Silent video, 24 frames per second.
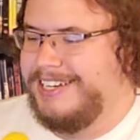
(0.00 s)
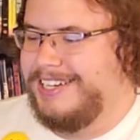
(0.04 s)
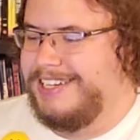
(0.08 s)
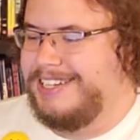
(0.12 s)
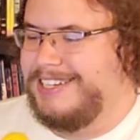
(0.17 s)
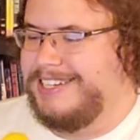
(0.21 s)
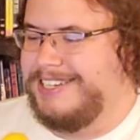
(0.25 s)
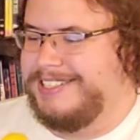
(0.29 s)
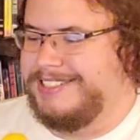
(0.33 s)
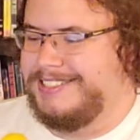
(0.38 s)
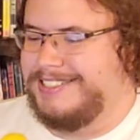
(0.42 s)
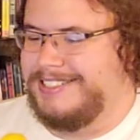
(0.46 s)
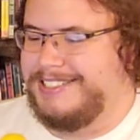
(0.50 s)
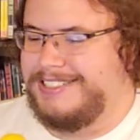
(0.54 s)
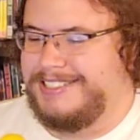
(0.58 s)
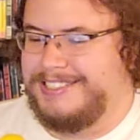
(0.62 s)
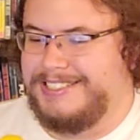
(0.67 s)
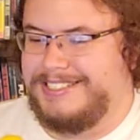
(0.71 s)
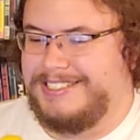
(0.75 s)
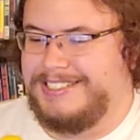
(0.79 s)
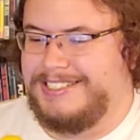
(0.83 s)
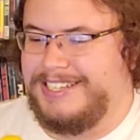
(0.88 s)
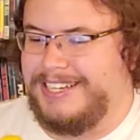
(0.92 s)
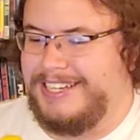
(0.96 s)
Cause
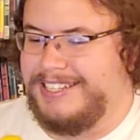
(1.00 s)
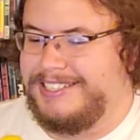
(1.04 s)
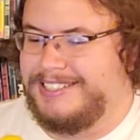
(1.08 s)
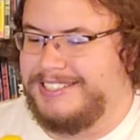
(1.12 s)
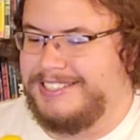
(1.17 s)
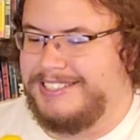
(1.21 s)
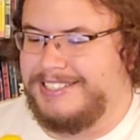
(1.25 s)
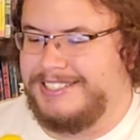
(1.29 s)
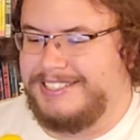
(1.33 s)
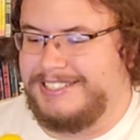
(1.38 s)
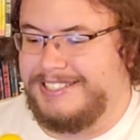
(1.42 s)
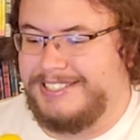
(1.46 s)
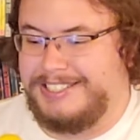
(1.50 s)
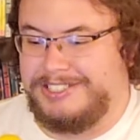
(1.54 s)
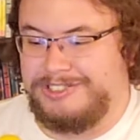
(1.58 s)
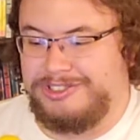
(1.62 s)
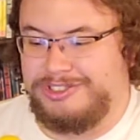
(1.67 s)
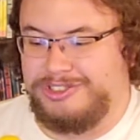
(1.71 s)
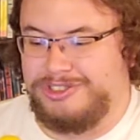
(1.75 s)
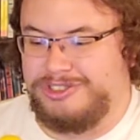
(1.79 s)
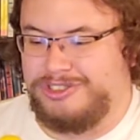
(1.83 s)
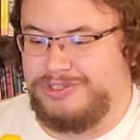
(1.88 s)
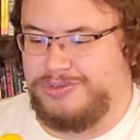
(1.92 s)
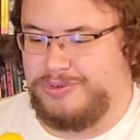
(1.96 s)
it's it's a
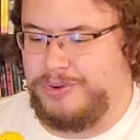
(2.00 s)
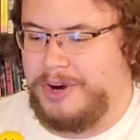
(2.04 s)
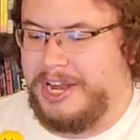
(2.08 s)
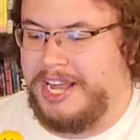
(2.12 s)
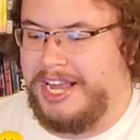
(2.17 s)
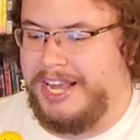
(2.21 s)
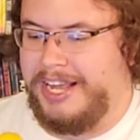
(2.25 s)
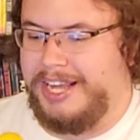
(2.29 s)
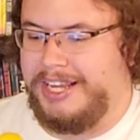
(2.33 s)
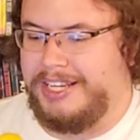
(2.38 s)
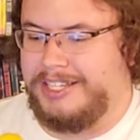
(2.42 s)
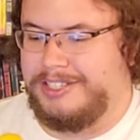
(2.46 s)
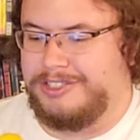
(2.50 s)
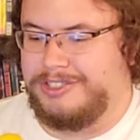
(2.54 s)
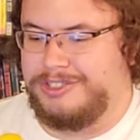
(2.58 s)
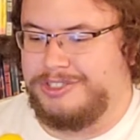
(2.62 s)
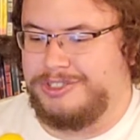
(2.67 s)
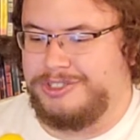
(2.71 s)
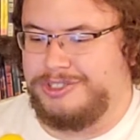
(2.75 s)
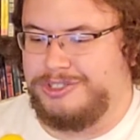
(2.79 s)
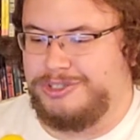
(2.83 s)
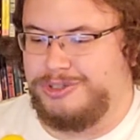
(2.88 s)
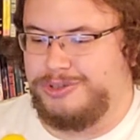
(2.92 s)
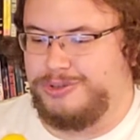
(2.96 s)

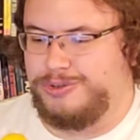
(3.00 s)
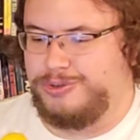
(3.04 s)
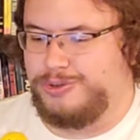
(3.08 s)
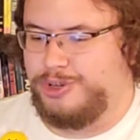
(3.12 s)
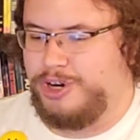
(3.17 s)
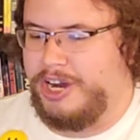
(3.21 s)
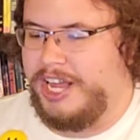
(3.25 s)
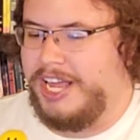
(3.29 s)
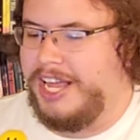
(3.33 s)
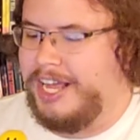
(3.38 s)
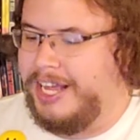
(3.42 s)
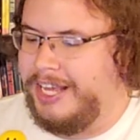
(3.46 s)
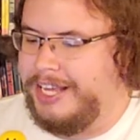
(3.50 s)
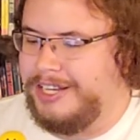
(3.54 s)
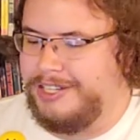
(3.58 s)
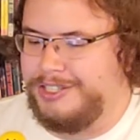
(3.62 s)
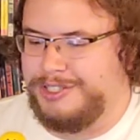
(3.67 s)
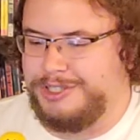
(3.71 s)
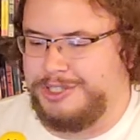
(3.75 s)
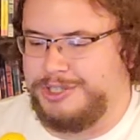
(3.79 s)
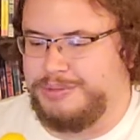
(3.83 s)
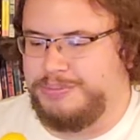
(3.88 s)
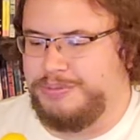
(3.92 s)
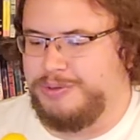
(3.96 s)
strange,
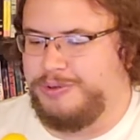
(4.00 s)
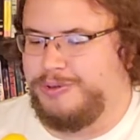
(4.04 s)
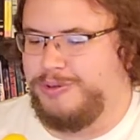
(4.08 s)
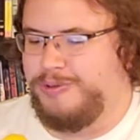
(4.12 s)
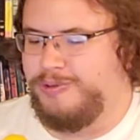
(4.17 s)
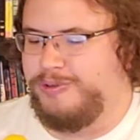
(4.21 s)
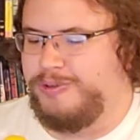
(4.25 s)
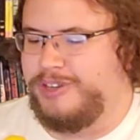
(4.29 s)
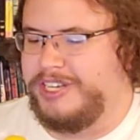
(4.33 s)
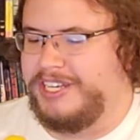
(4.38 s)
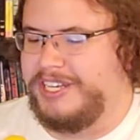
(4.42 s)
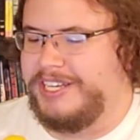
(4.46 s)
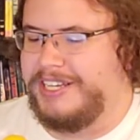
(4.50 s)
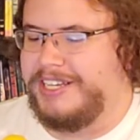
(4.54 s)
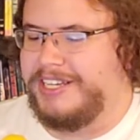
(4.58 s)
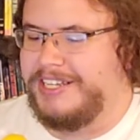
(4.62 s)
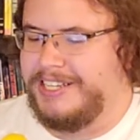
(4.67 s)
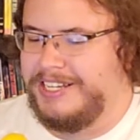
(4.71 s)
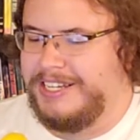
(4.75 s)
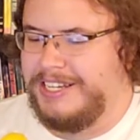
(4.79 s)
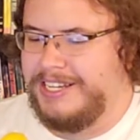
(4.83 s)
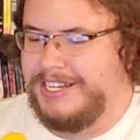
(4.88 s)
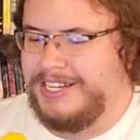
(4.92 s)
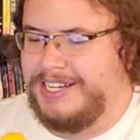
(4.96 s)
strange movie.
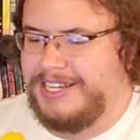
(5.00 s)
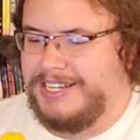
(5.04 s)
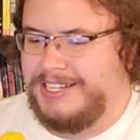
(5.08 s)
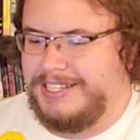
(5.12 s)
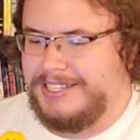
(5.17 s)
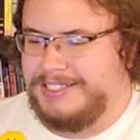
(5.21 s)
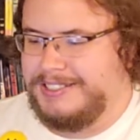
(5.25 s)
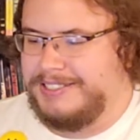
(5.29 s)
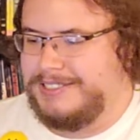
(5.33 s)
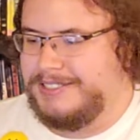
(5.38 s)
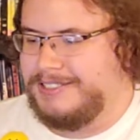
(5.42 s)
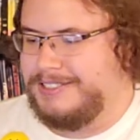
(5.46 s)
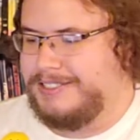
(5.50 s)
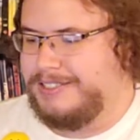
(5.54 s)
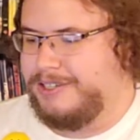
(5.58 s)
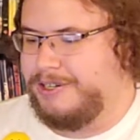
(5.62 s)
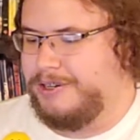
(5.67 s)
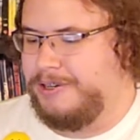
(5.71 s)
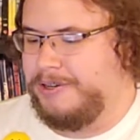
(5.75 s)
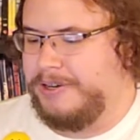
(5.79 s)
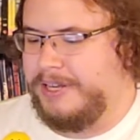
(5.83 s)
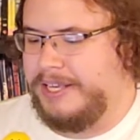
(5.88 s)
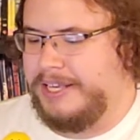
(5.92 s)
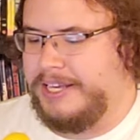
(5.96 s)

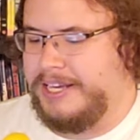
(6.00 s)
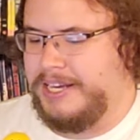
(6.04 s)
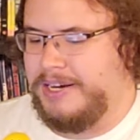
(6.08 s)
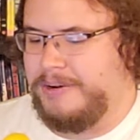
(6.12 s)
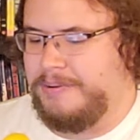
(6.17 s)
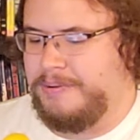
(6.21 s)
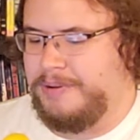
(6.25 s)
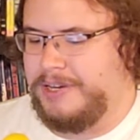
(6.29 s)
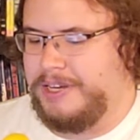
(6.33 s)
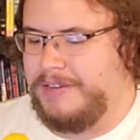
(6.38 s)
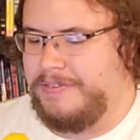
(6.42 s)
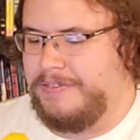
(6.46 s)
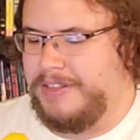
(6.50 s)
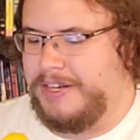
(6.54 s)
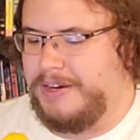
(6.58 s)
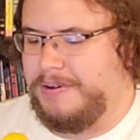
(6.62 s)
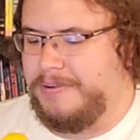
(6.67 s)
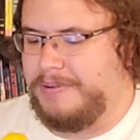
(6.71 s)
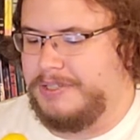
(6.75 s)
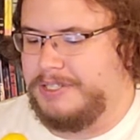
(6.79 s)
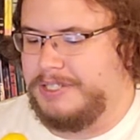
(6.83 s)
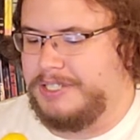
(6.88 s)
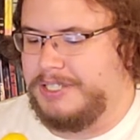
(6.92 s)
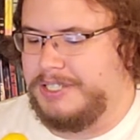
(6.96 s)
So yeah, we'll give
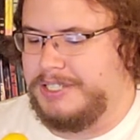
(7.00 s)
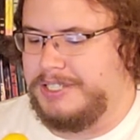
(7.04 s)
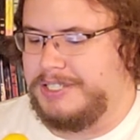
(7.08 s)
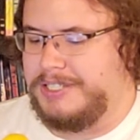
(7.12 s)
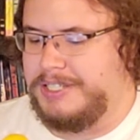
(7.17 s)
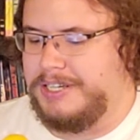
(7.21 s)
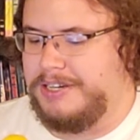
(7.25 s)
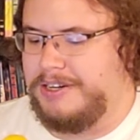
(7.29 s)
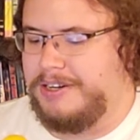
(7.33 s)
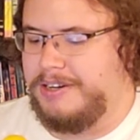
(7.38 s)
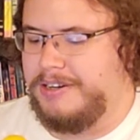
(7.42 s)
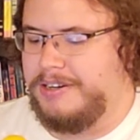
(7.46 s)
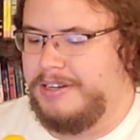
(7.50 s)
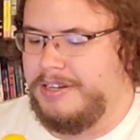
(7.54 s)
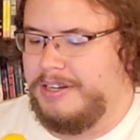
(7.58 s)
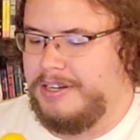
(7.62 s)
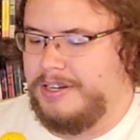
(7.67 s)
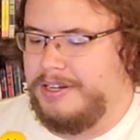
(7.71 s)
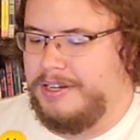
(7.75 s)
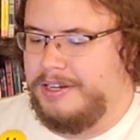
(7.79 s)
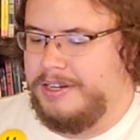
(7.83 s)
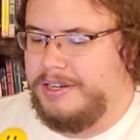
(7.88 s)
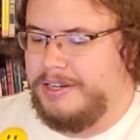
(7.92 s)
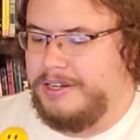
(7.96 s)
that one D tier.
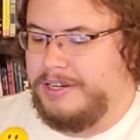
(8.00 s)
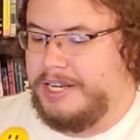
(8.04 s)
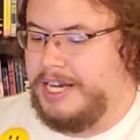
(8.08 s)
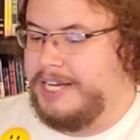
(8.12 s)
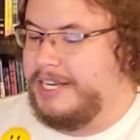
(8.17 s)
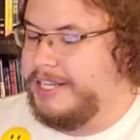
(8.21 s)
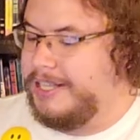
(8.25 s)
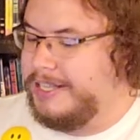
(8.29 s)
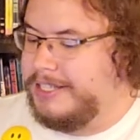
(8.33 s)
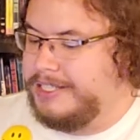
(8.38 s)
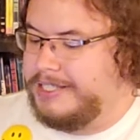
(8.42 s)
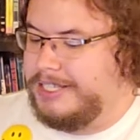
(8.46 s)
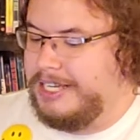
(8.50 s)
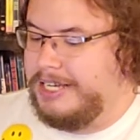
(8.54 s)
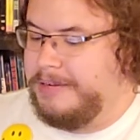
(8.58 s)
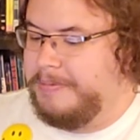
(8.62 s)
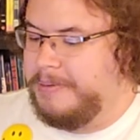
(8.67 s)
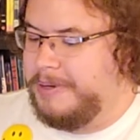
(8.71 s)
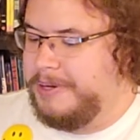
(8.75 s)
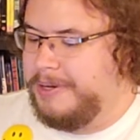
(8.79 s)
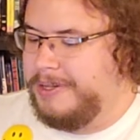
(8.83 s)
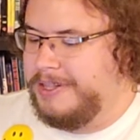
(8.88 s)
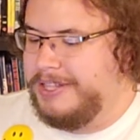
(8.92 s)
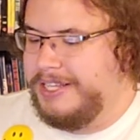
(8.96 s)
Night of the
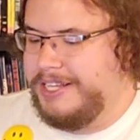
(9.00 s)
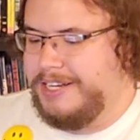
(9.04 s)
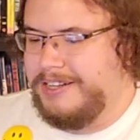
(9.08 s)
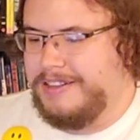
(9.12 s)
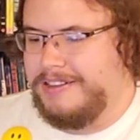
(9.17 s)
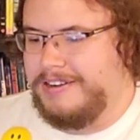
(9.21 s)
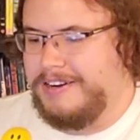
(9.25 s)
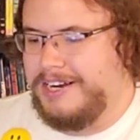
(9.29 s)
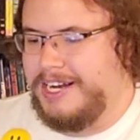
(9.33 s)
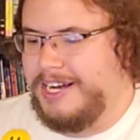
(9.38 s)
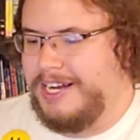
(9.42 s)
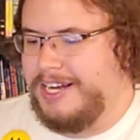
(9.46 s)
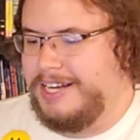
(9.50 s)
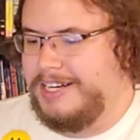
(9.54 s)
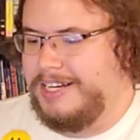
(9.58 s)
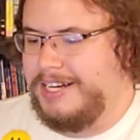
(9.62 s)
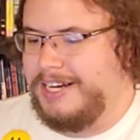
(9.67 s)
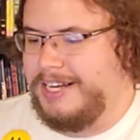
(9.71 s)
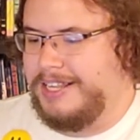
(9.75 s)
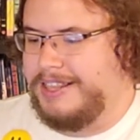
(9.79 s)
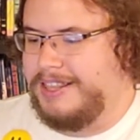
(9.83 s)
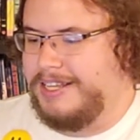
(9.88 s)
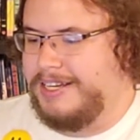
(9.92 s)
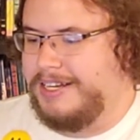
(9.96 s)
Demon, on the other hand,
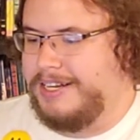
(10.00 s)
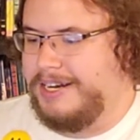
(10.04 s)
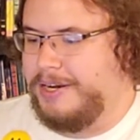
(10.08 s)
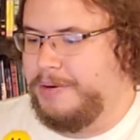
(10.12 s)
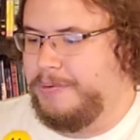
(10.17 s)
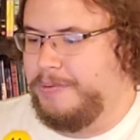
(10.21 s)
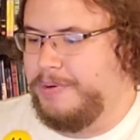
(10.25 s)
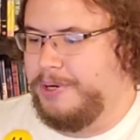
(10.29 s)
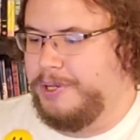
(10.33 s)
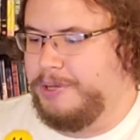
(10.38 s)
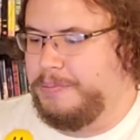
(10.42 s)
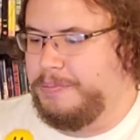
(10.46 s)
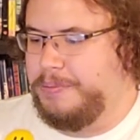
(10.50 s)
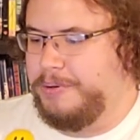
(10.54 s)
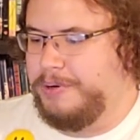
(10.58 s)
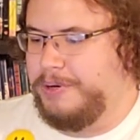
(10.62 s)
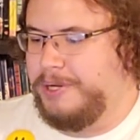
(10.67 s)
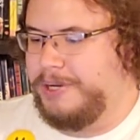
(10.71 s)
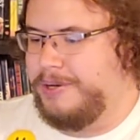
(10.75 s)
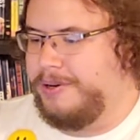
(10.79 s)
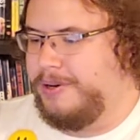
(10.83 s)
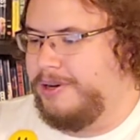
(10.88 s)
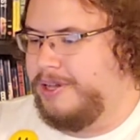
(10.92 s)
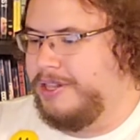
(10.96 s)
I think I will
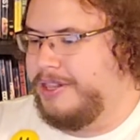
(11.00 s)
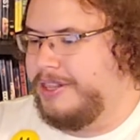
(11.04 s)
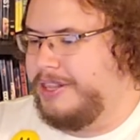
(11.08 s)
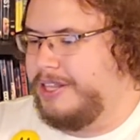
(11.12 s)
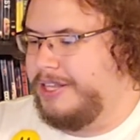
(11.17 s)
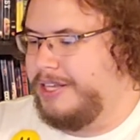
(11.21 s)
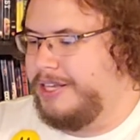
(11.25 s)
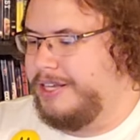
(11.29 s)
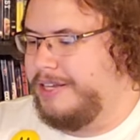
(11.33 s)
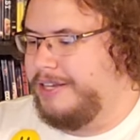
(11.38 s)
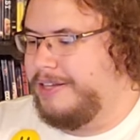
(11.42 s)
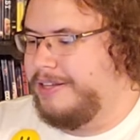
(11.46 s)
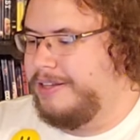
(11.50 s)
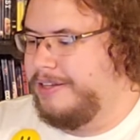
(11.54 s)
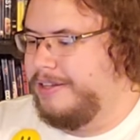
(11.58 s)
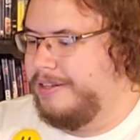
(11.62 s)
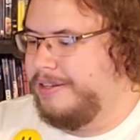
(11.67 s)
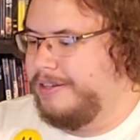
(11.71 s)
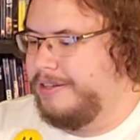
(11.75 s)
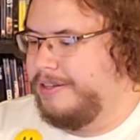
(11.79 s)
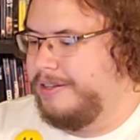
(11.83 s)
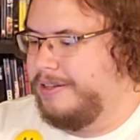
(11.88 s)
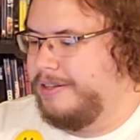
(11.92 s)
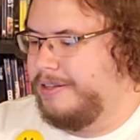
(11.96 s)
put on the
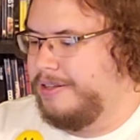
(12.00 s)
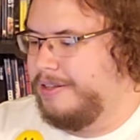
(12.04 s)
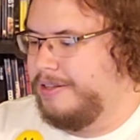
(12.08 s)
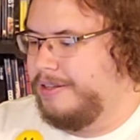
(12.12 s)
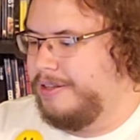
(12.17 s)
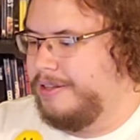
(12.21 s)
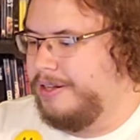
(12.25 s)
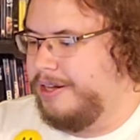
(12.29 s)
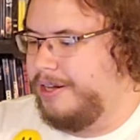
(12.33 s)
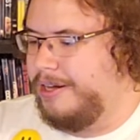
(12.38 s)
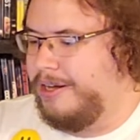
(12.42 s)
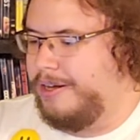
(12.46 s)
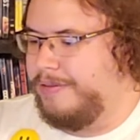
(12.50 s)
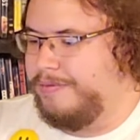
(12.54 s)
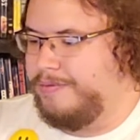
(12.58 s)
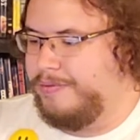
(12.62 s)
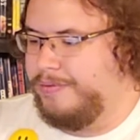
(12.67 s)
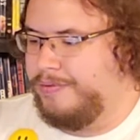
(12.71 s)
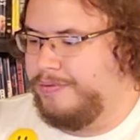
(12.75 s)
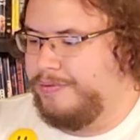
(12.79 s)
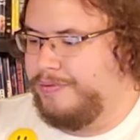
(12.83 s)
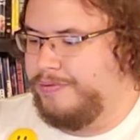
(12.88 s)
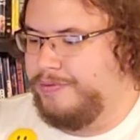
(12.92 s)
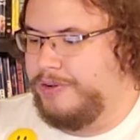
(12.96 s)
uh,
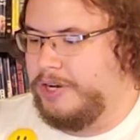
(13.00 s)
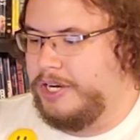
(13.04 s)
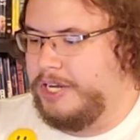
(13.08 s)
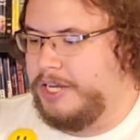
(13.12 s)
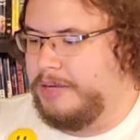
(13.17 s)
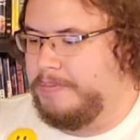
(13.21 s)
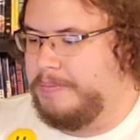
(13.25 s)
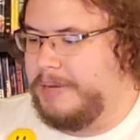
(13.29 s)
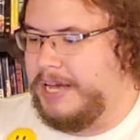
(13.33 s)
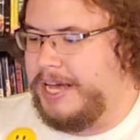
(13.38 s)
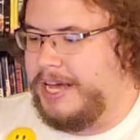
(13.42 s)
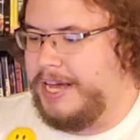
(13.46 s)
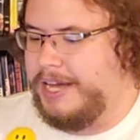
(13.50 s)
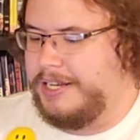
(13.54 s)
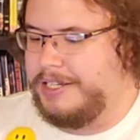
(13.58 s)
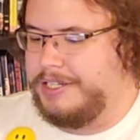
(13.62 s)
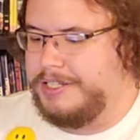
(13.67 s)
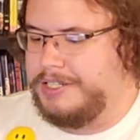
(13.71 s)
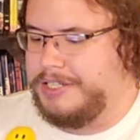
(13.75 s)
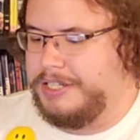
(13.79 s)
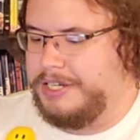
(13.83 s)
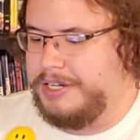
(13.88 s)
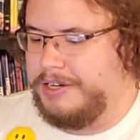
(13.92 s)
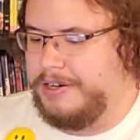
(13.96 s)
funny
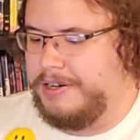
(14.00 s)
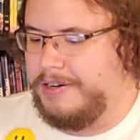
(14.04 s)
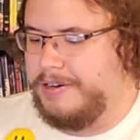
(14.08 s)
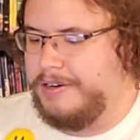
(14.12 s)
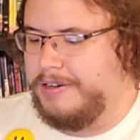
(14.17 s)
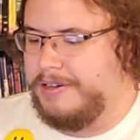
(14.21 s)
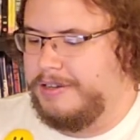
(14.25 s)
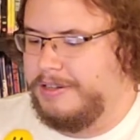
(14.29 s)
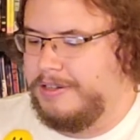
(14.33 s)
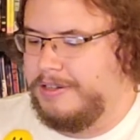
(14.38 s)
bad tier